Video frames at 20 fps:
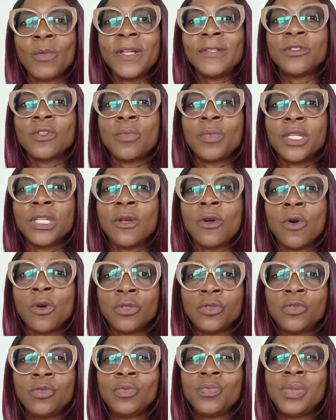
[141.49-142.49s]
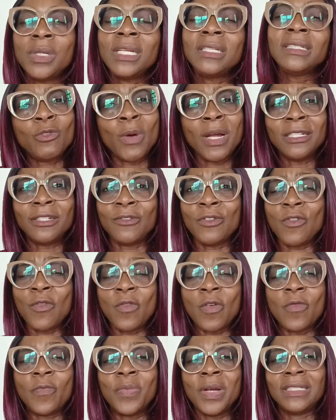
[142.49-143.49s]
When somebody hurts you, please quench your
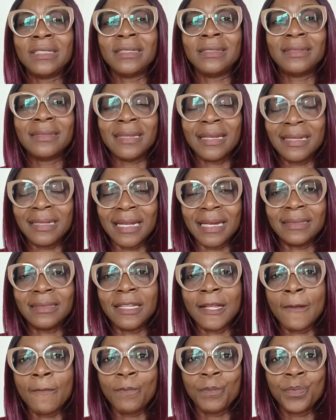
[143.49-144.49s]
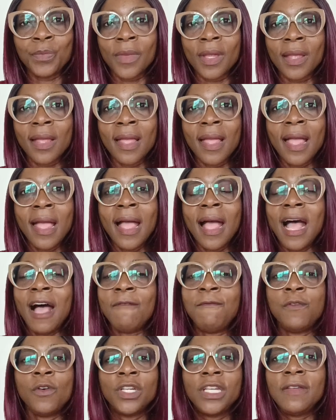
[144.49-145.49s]
number of person saying that
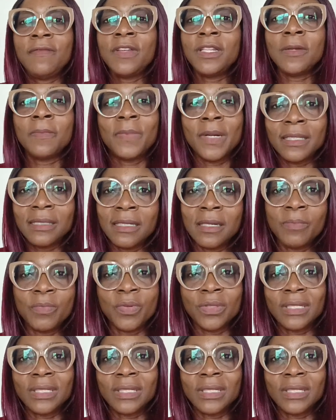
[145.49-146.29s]
I'm forgiving the person,